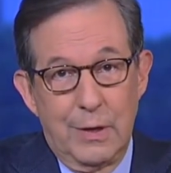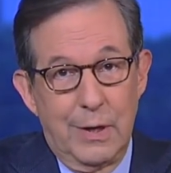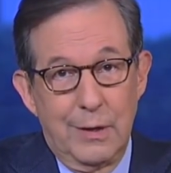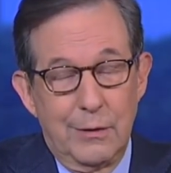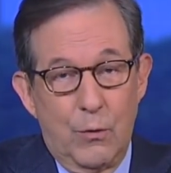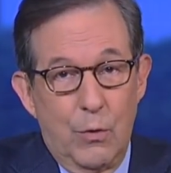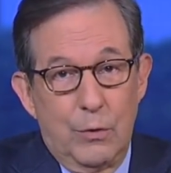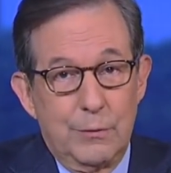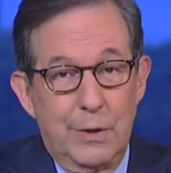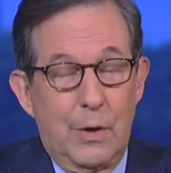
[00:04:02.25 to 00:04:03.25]

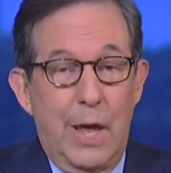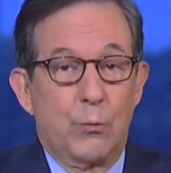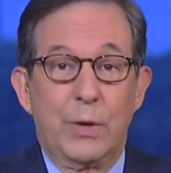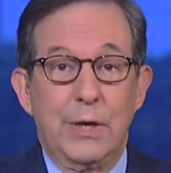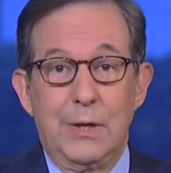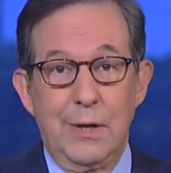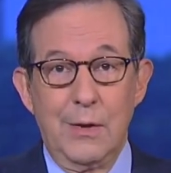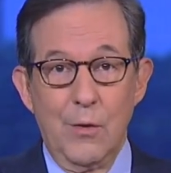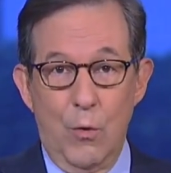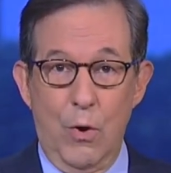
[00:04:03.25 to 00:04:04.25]
And we
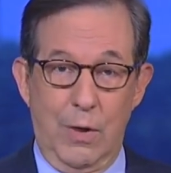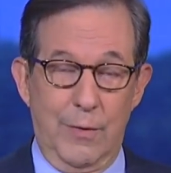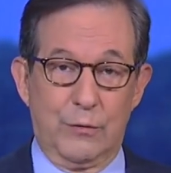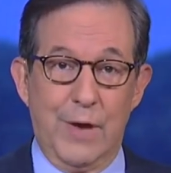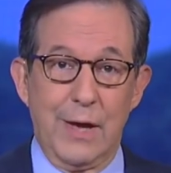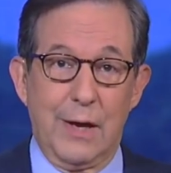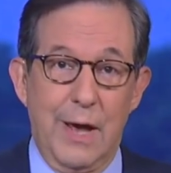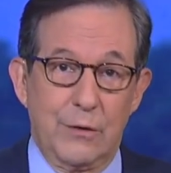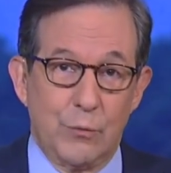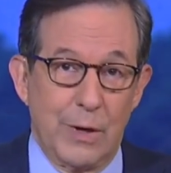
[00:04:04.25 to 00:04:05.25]
all on the
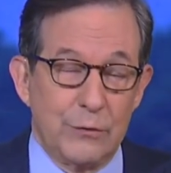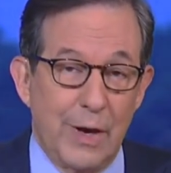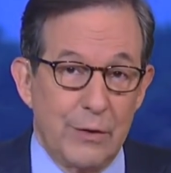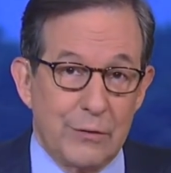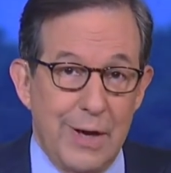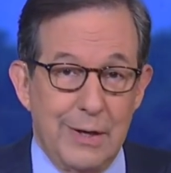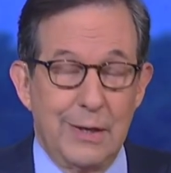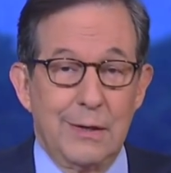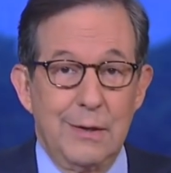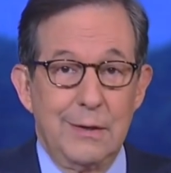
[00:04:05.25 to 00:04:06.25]
sidelines, while it's
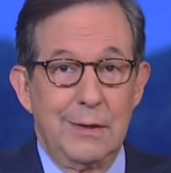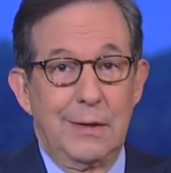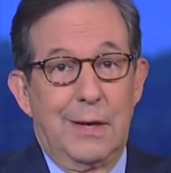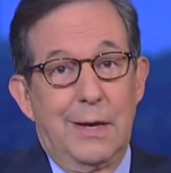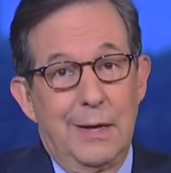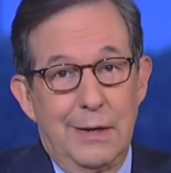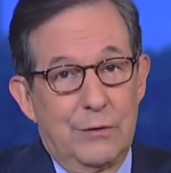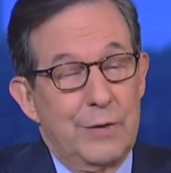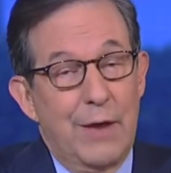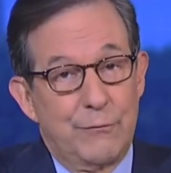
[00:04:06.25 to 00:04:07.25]
entertaining,
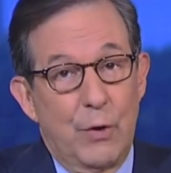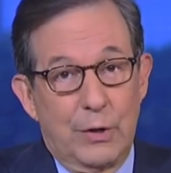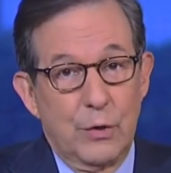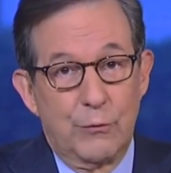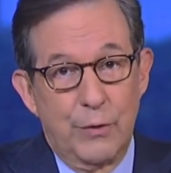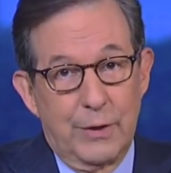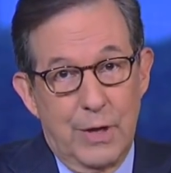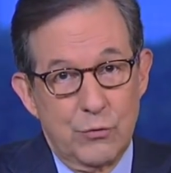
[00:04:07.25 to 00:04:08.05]
it's not very good for the country.